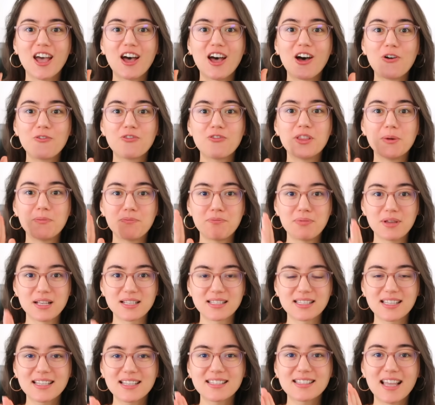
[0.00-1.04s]
of the
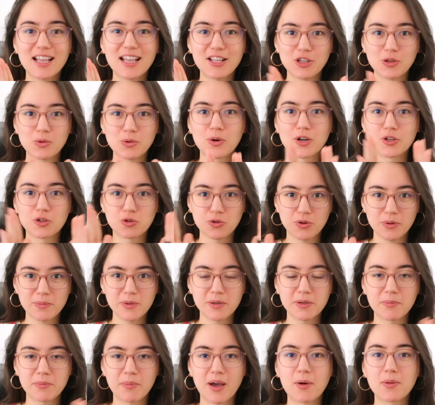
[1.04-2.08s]
business that you are
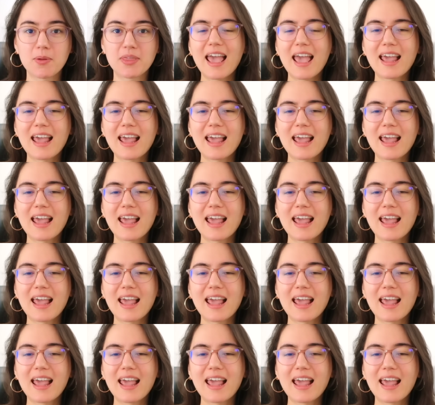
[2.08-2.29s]
dreaming about?